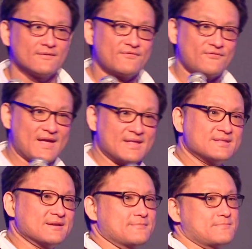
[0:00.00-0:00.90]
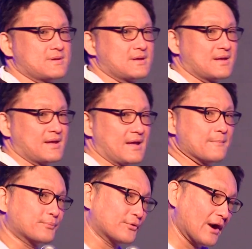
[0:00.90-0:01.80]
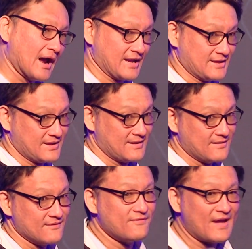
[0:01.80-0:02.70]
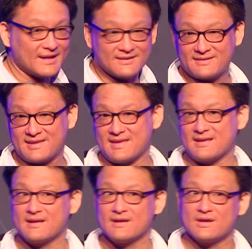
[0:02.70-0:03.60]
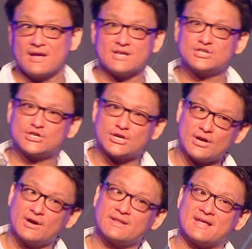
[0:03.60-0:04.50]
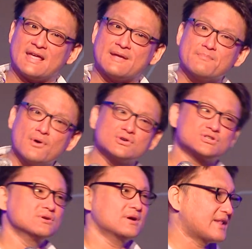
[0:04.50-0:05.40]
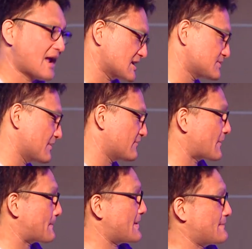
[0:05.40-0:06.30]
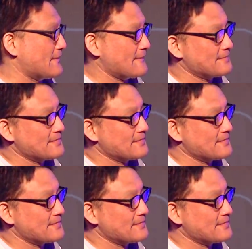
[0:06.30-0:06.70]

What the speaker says: fandom and pride, vanity, and shared emotional attachment for people.